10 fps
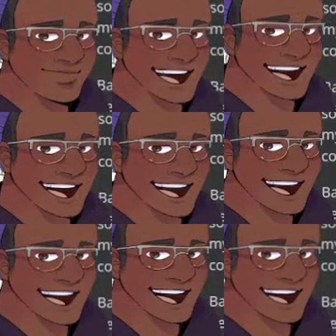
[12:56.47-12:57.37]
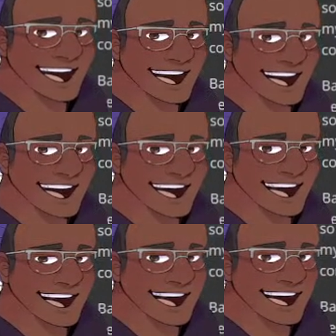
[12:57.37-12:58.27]
Yeah, right? On the scale of an
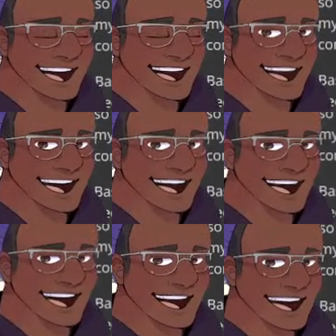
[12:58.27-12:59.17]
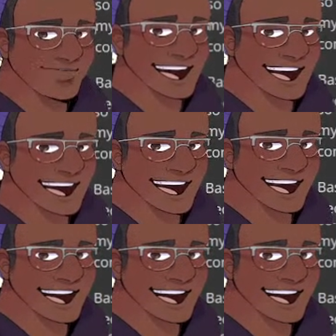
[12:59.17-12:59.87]
originals creator, it must get